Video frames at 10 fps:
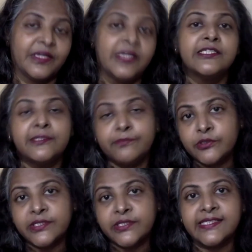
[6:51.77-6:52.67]
Suppose
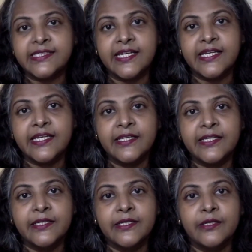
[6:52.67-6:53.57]
I say,
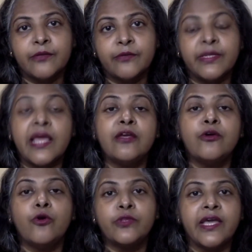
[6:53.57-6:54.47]
when I
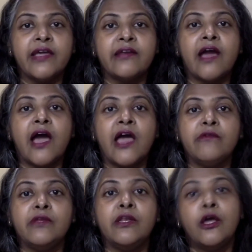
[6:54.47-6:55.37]
go there, I
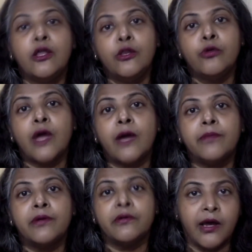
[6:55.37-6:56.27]
will look up
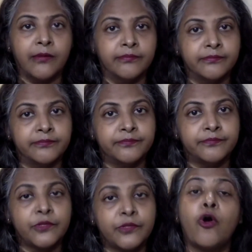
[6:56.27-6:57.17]
Ram,
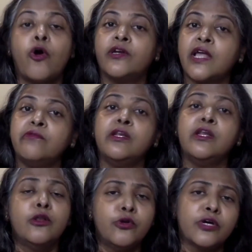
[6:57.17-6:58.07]
or I will
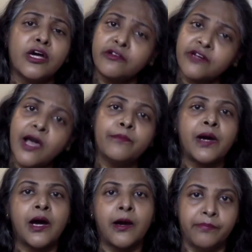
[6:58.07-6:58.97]
look Ram
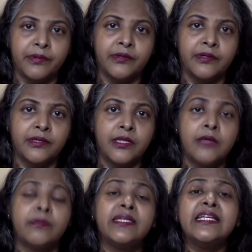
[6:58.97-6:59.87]
up.
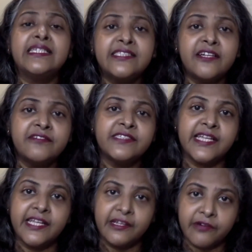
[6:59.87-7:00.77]
But instead of
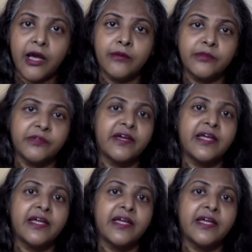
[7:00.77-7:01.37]
saying Ram, if I